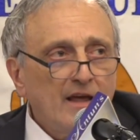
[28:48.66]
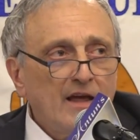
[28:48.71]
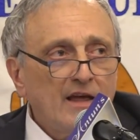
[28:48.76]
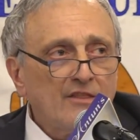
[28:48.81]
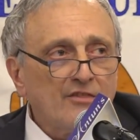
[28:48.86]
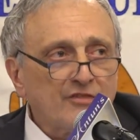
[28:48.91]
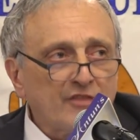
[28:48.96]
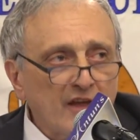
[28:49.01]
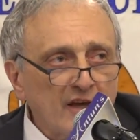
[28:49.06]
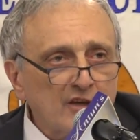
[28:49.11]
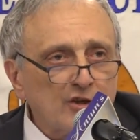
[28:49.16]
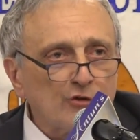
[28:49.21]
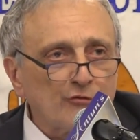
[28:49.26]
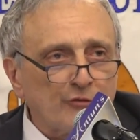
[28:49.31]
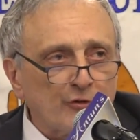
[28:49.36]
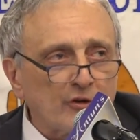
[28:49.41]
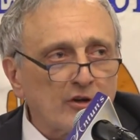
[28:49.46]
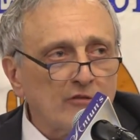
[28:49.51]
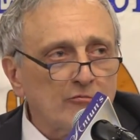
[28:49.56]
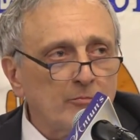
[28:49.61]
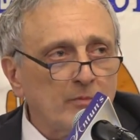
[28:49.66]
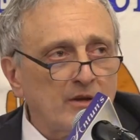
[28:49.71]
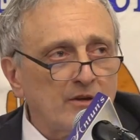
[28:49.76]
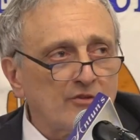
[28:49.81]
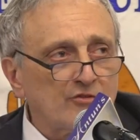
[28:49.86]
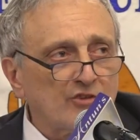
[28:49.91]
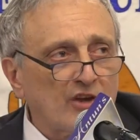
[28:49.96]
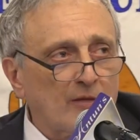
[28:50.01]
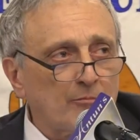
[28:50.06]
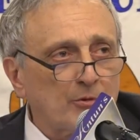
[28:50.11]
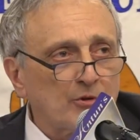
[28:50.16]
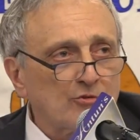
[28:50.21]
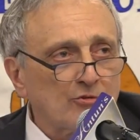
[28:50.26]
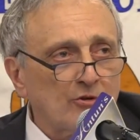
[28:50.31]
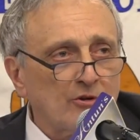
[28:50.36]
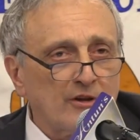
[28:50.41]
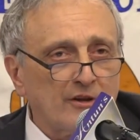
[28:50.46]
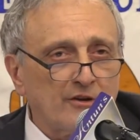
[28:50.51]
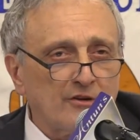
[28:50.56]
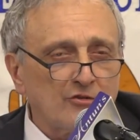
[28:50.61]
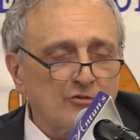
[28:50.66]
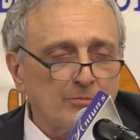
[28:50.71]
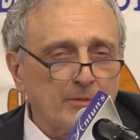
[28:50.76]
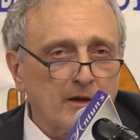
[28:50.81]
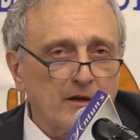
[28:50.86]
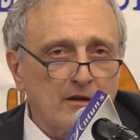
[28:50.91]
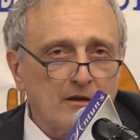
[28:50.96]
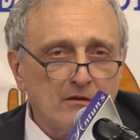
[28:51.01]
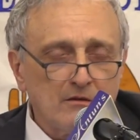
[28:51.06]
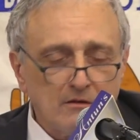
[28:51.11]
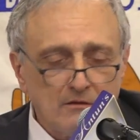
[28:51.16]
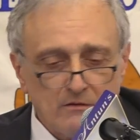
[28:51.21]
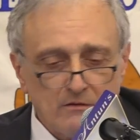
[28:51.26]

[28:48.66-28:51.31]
And thank you for giving me this opportunity to speak.